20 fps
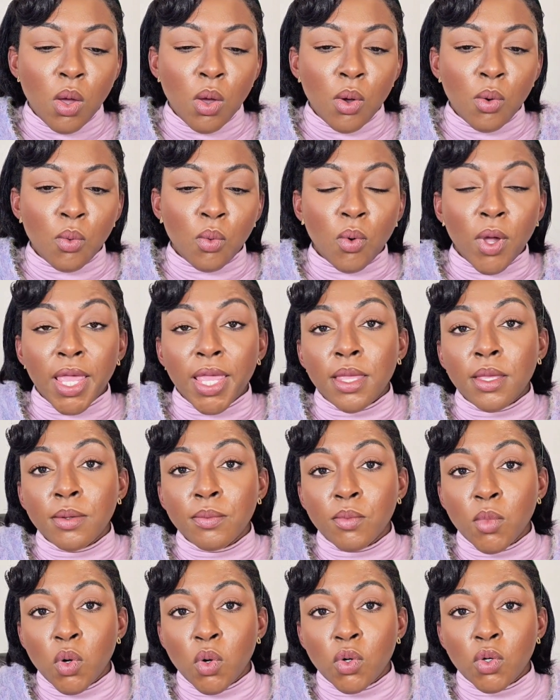way
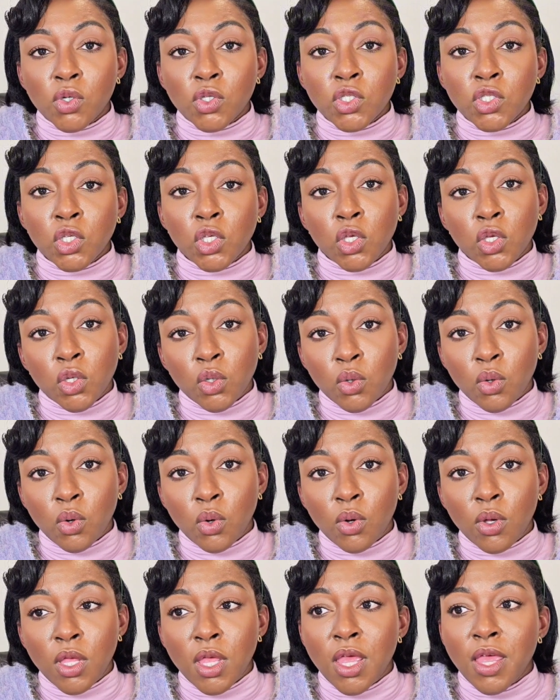more
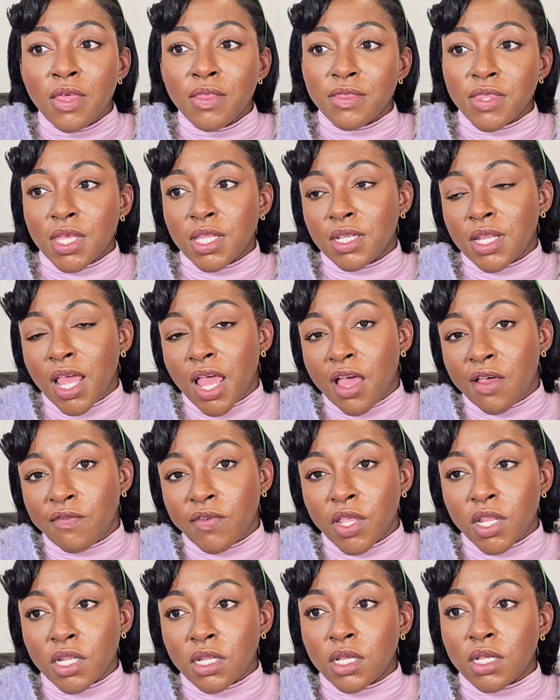secure than
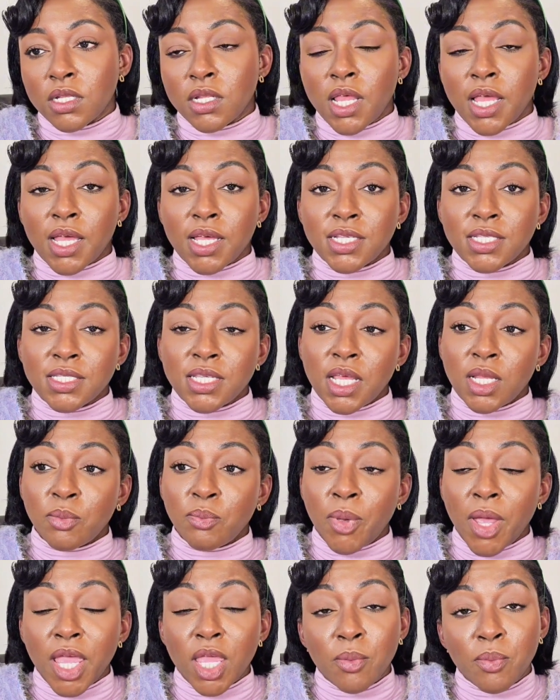having, like I said,
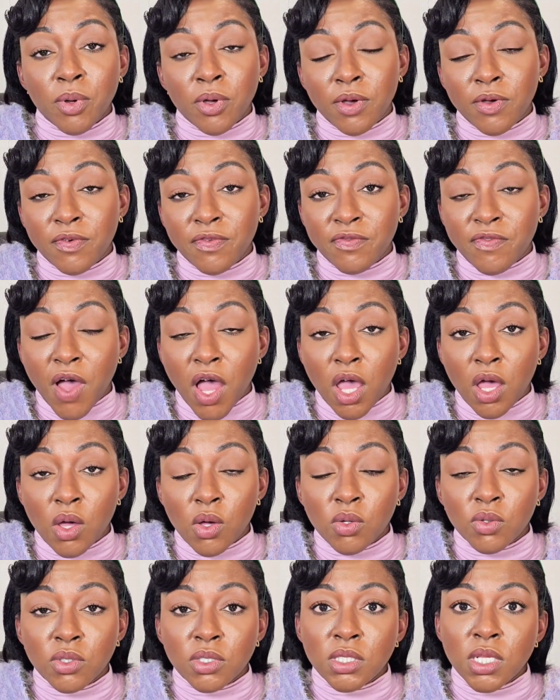paper
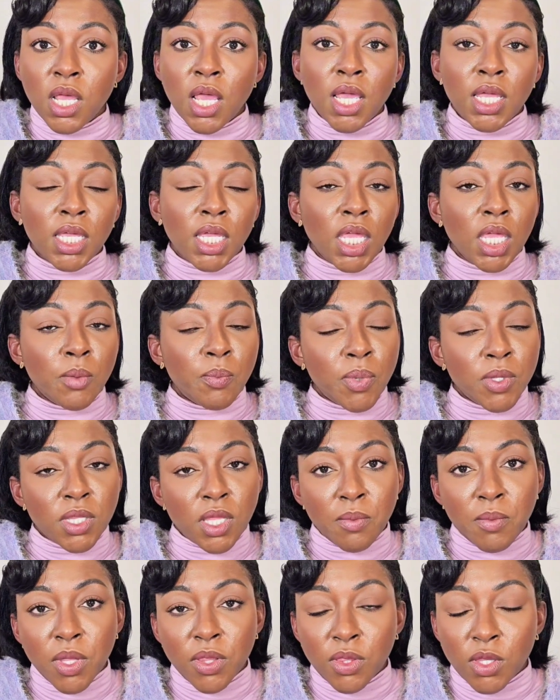files, keeping
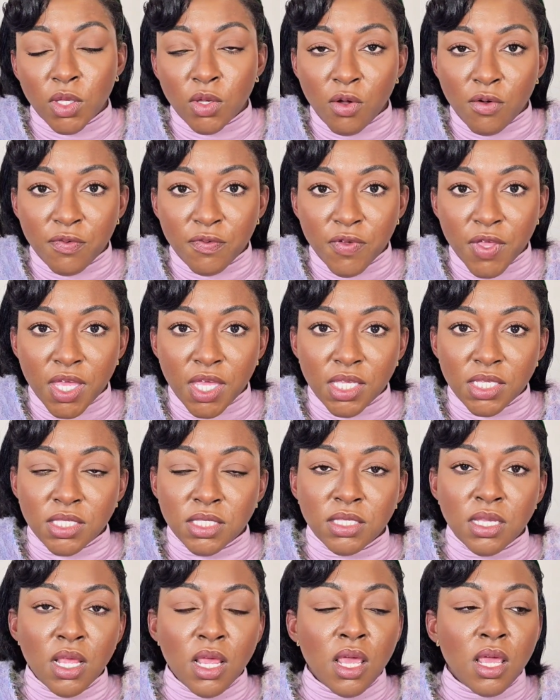them in the
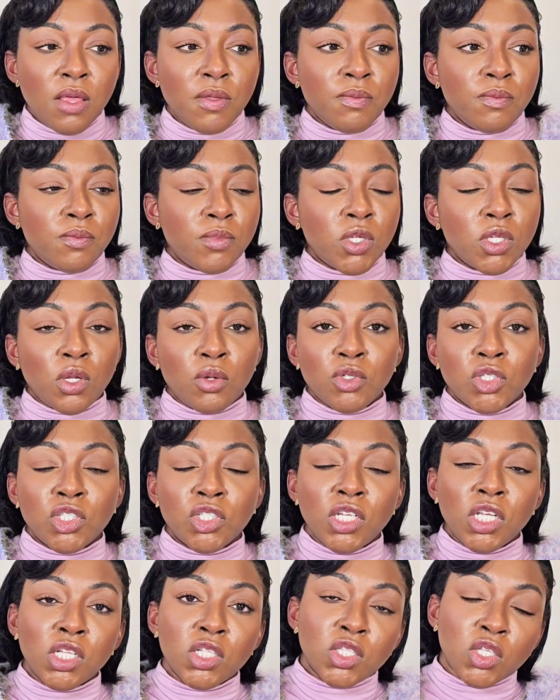office, you know,
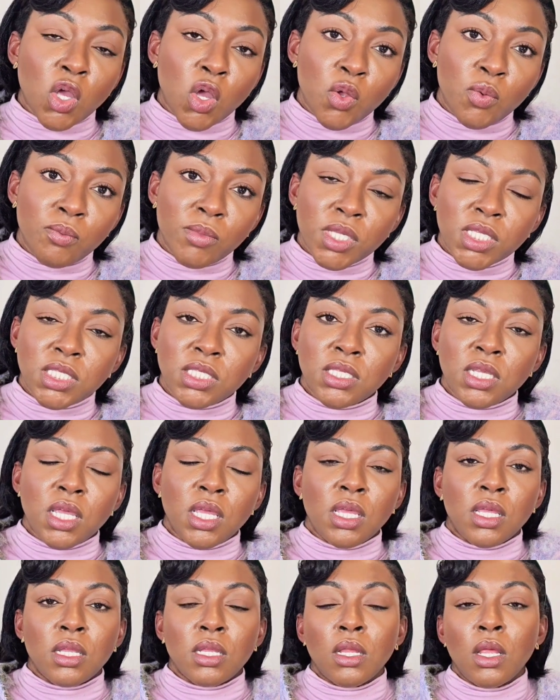sheets go
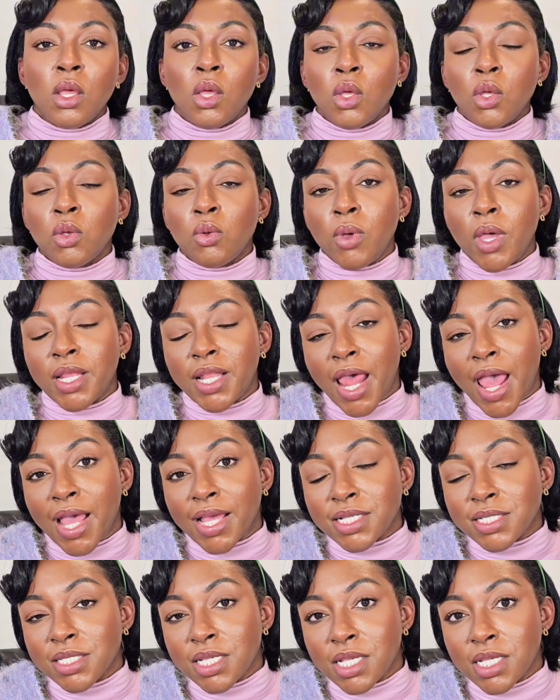missing, who had
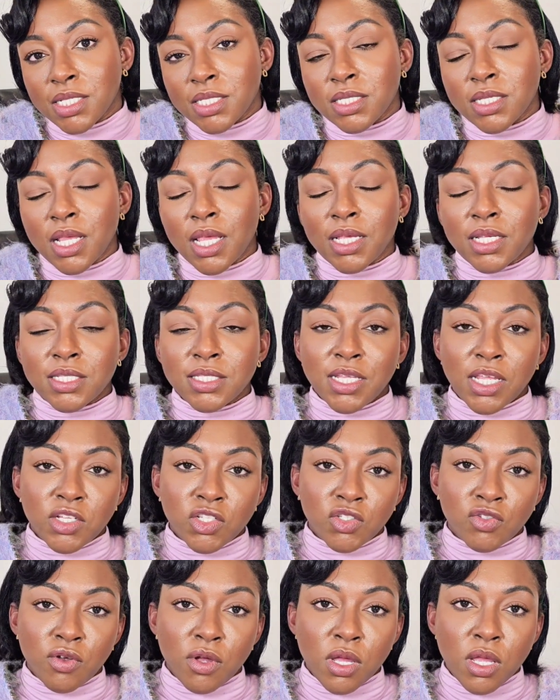access,
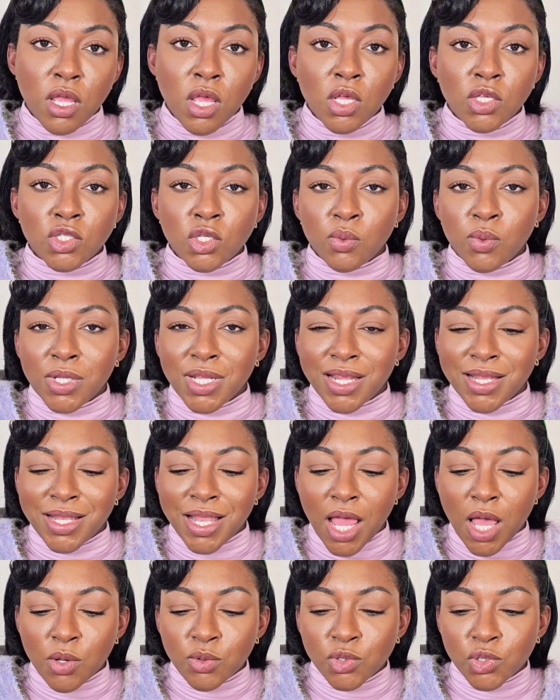etc. So it
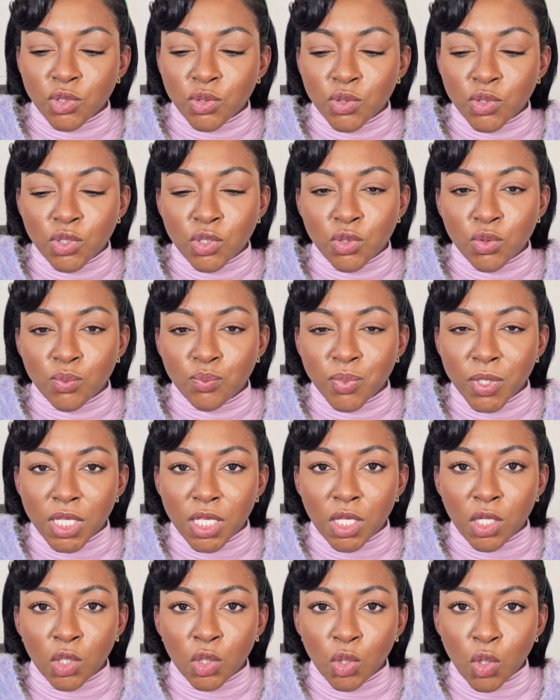allows you to
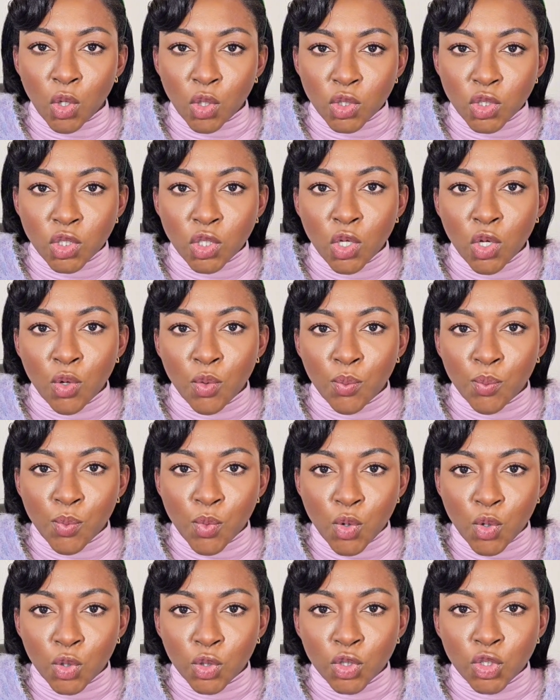be a lot
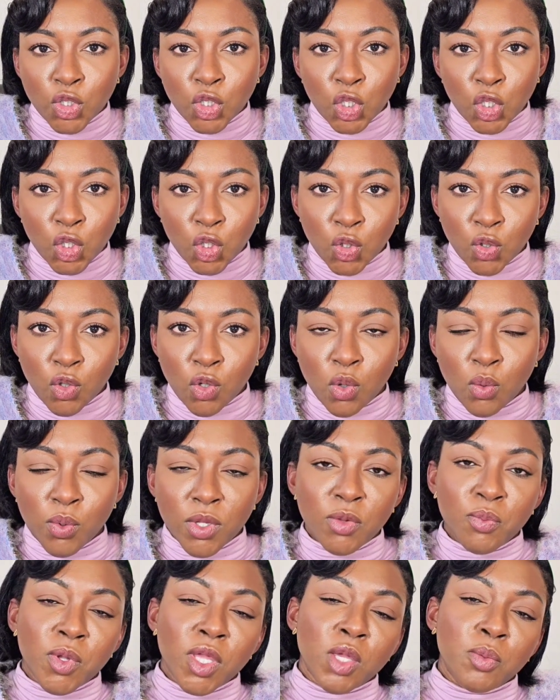more secure
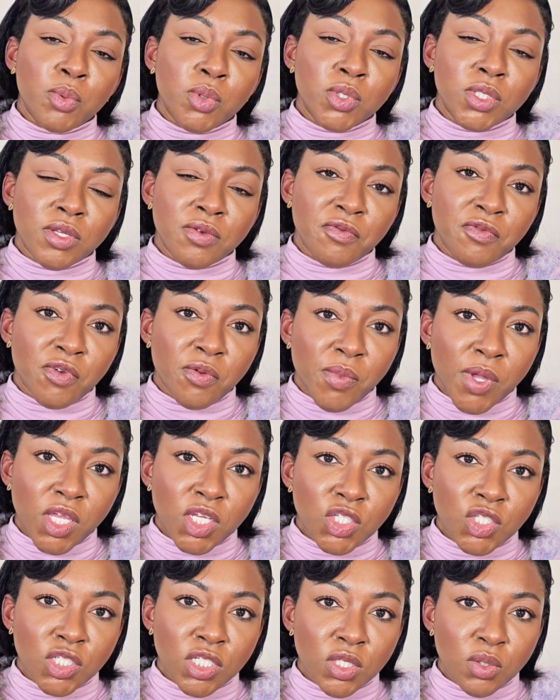with people's
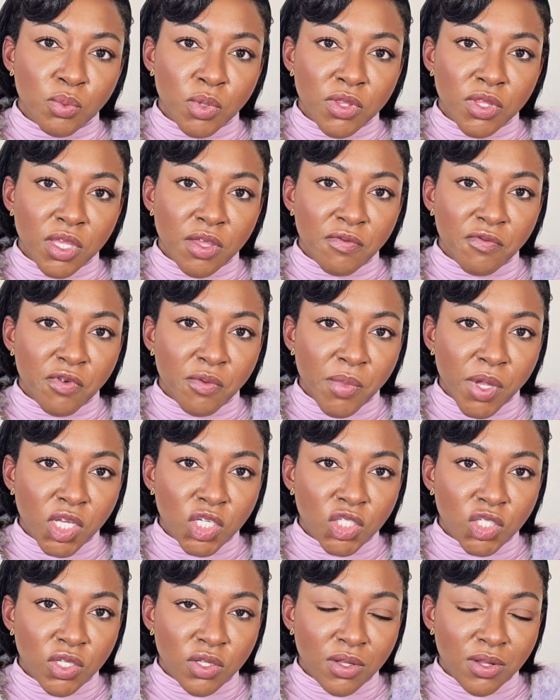information and with the
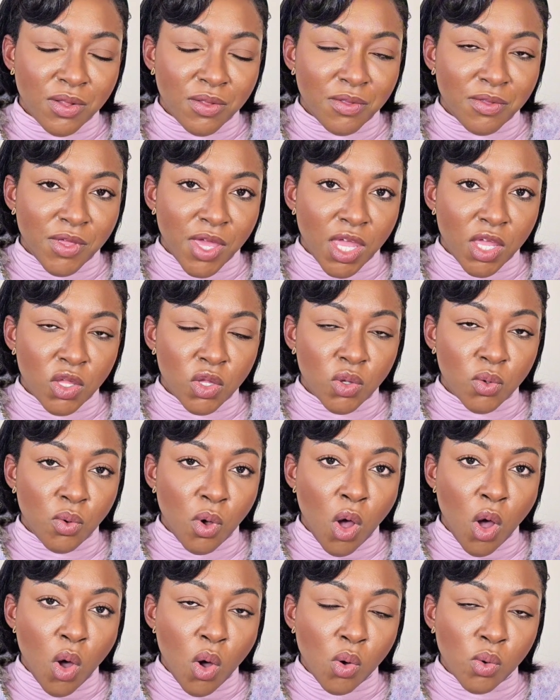information that you
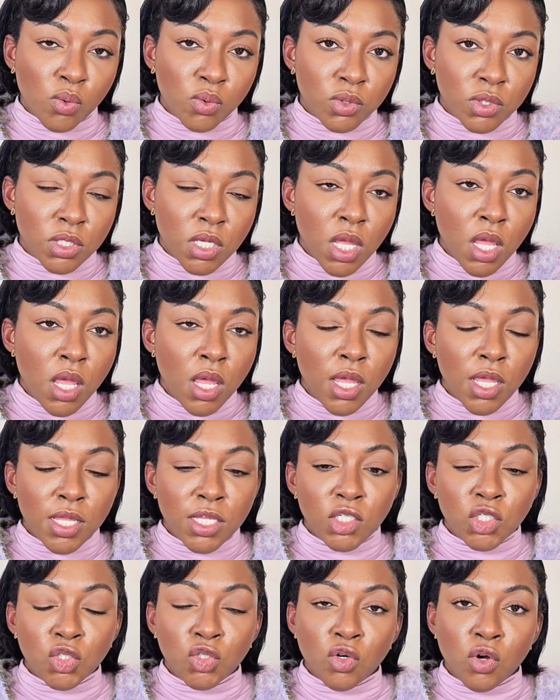hold,
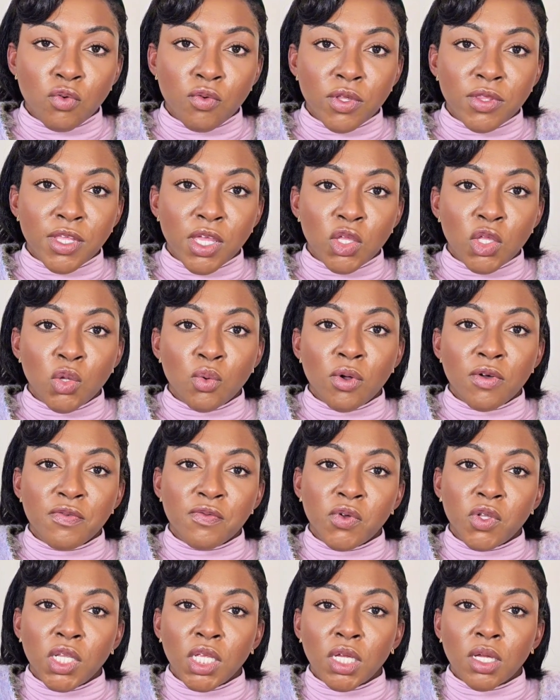ensuring that you are
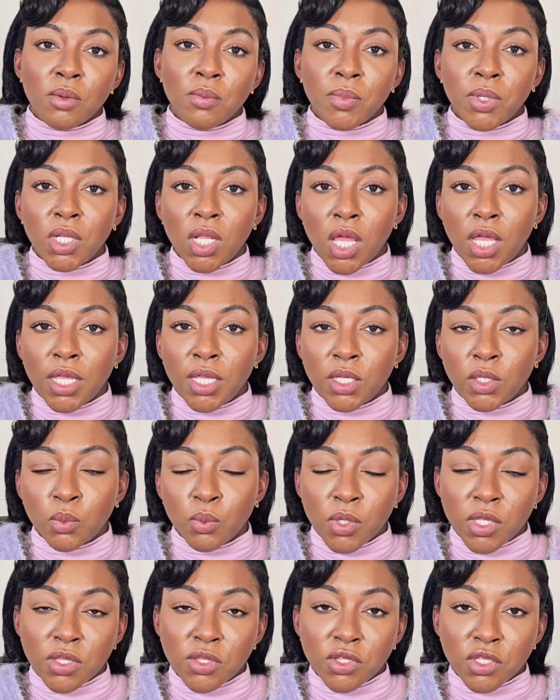fully compliant
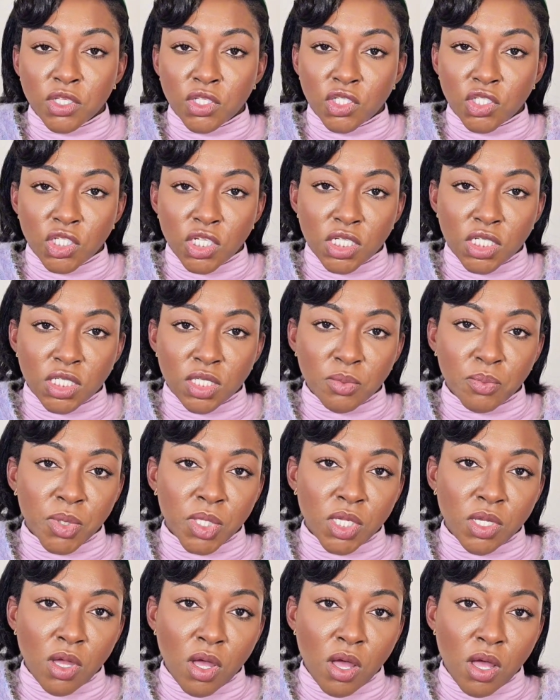with
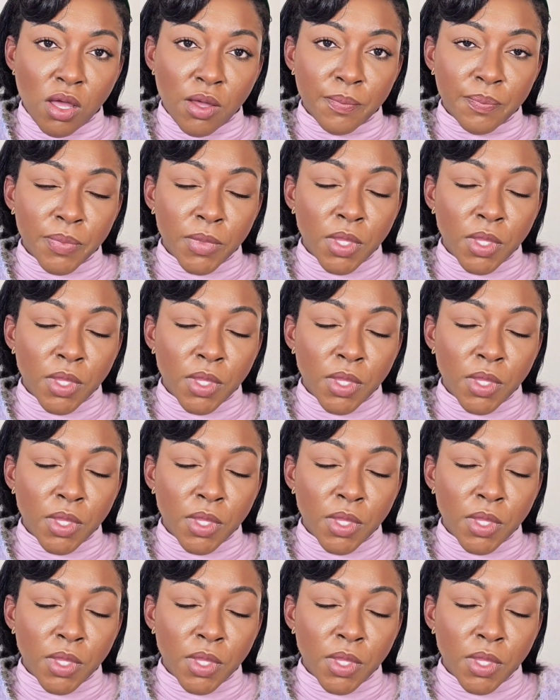GDPR